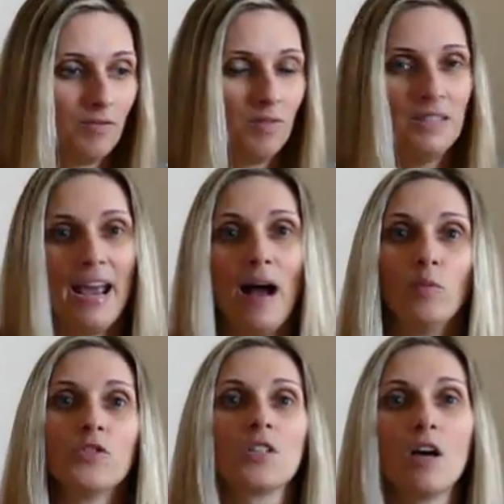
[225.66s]

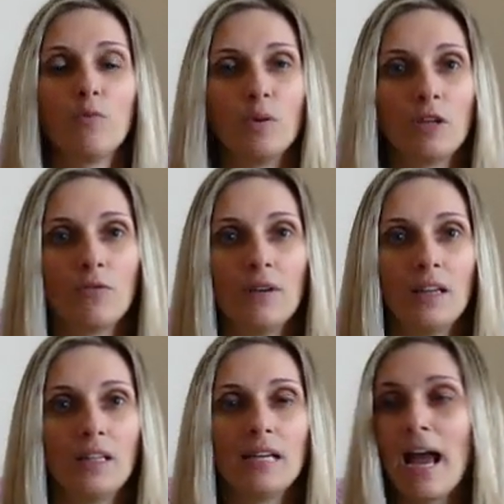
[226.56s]
down stuff when they're
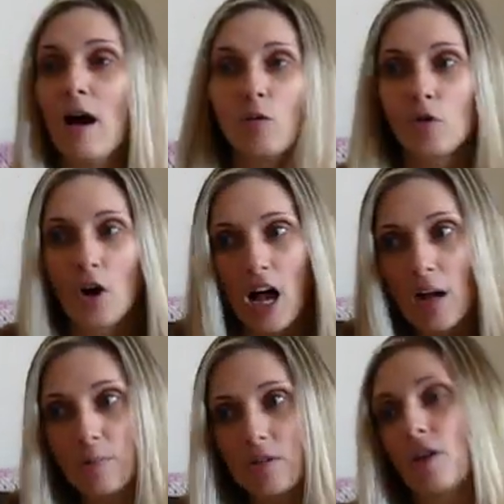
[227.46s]
feeling down or
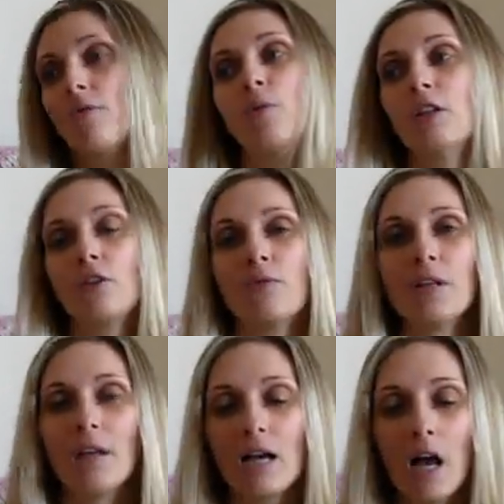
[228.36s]
up stuff when they're
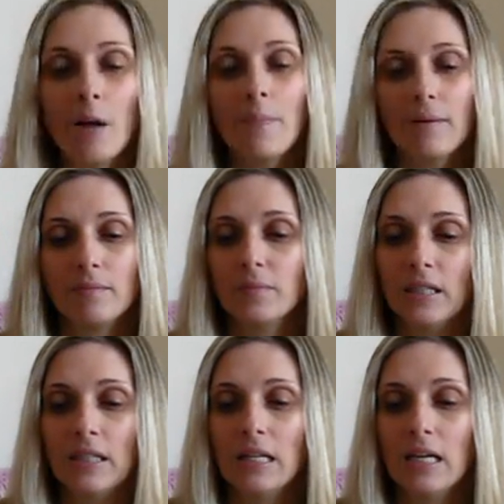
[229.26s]
feeling up,
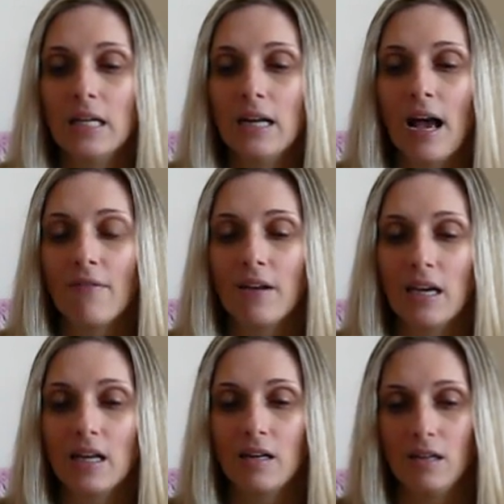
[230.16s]
and then having
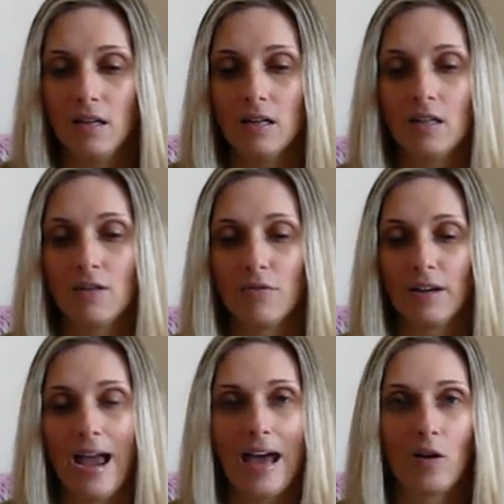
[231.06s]
it in a different
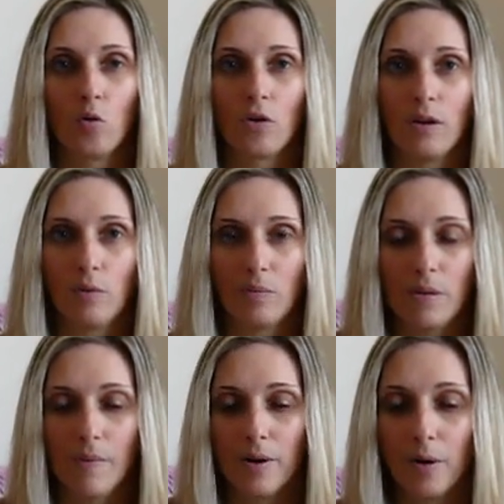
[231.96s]
category would be
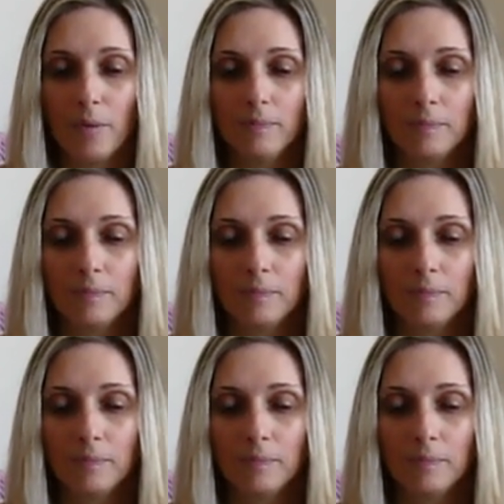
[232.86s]
better.